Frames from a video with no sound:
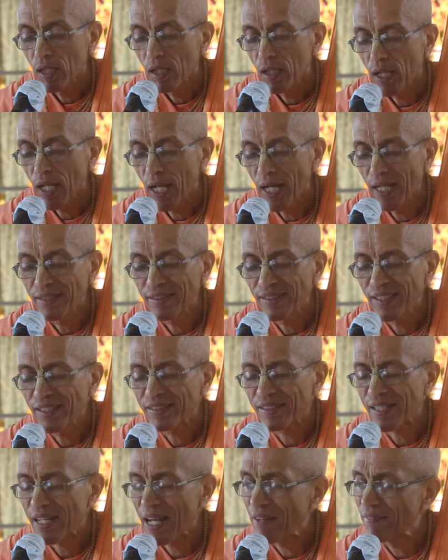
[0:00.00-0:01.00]
And
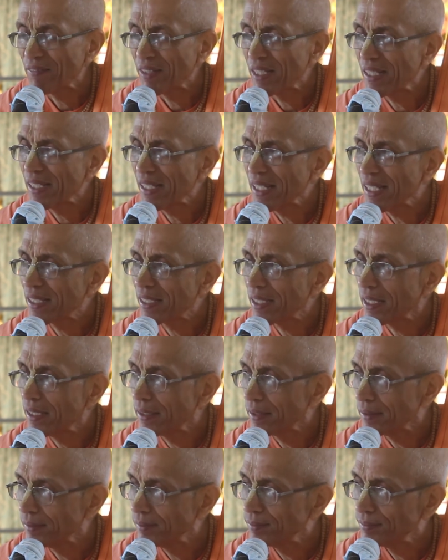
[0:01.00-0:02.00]
they travel
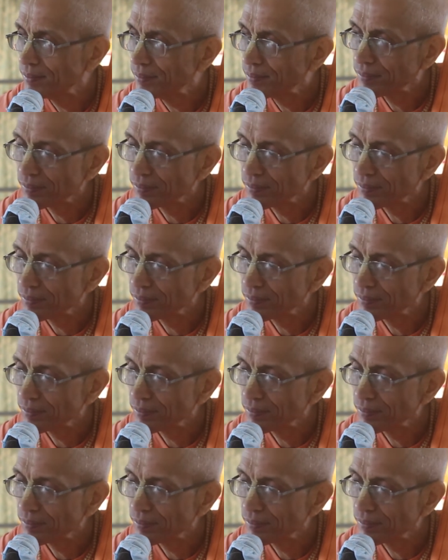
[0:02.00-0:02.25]
naked.